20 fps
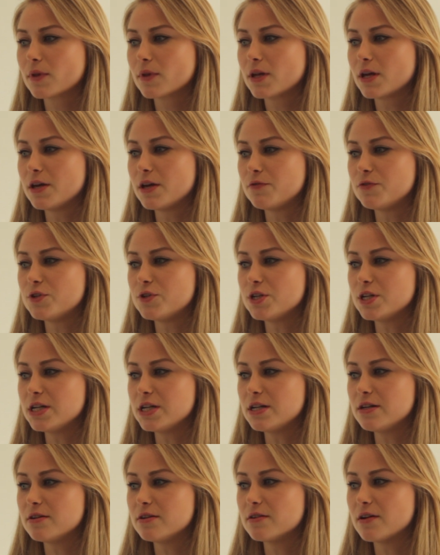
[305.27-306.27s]
if
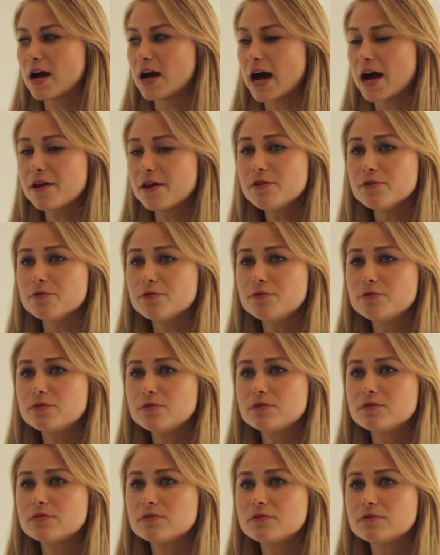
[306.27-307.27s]
she had have
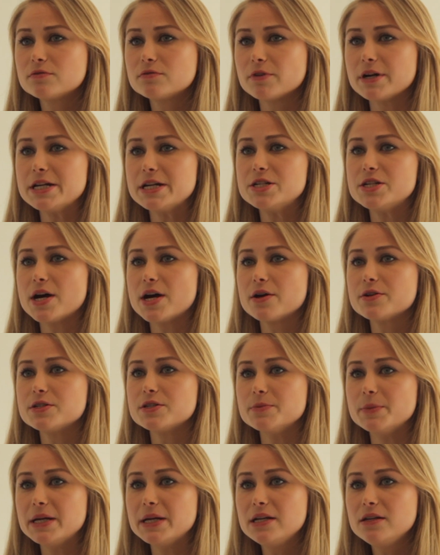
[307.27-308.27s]
reached out to
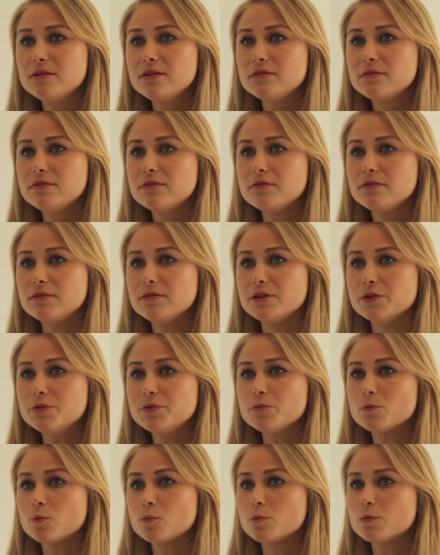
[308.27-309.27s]
me,
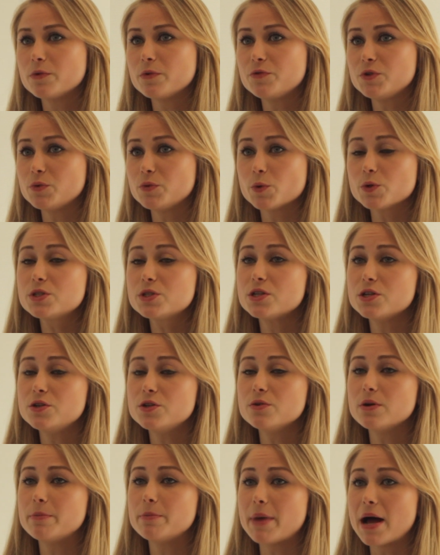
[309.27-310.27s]
if she wants to
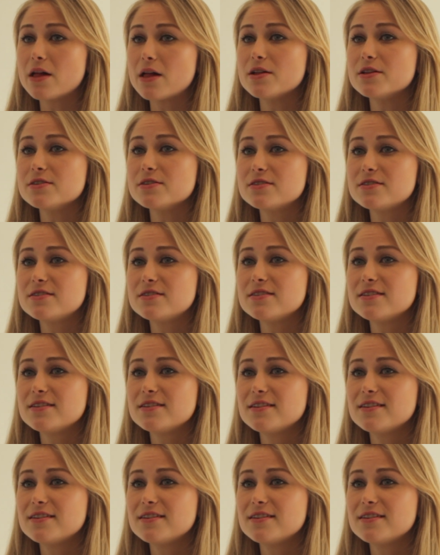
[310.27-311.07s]
do a balanced,